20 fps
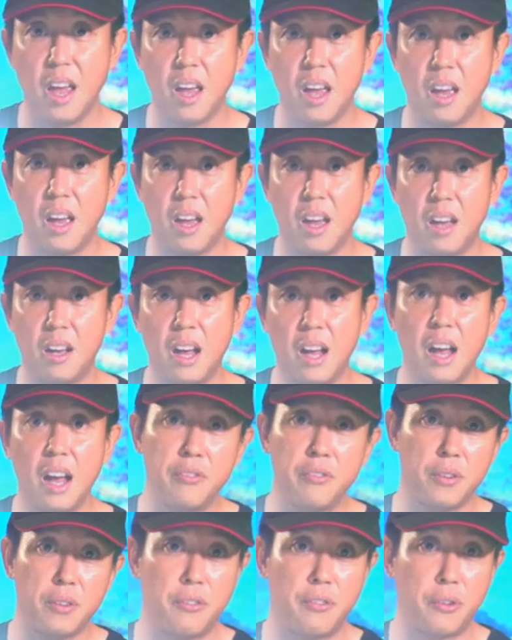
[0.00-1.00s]

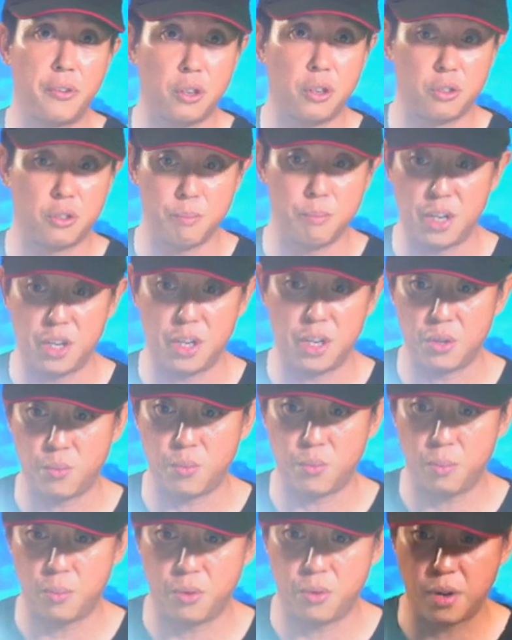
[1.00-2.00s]
I forgot to
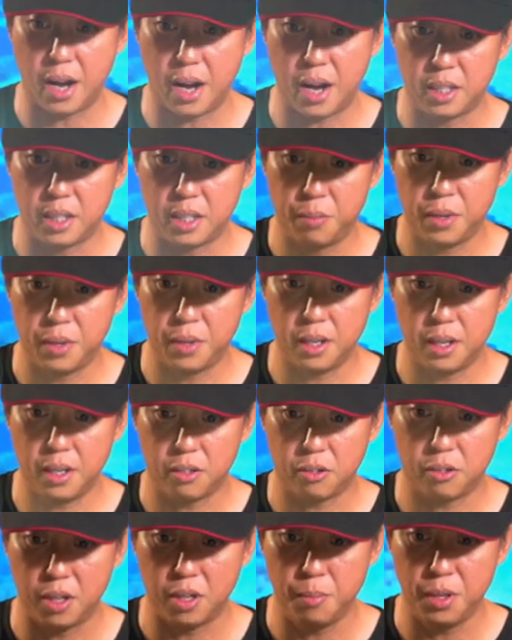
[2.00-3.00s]
mention one more item
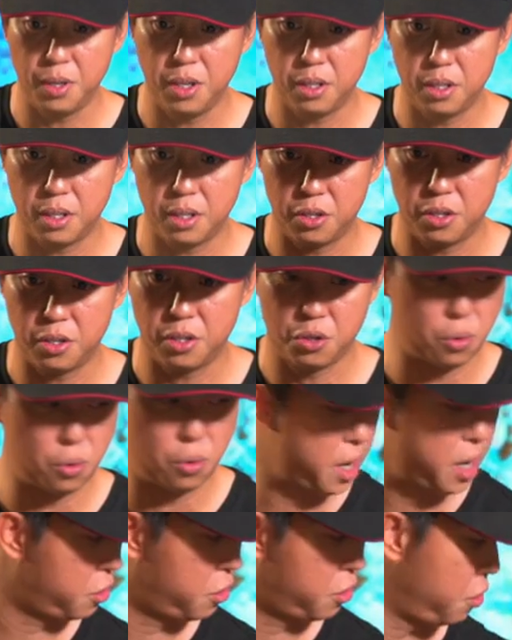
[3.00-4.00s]
here, so let me just
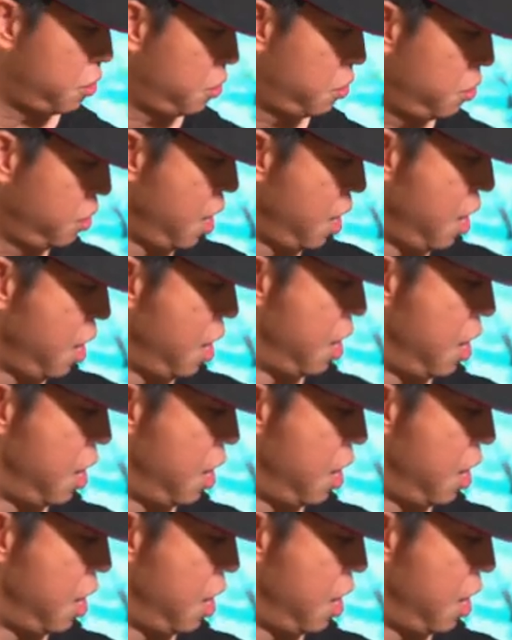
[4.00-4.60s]
show that to you.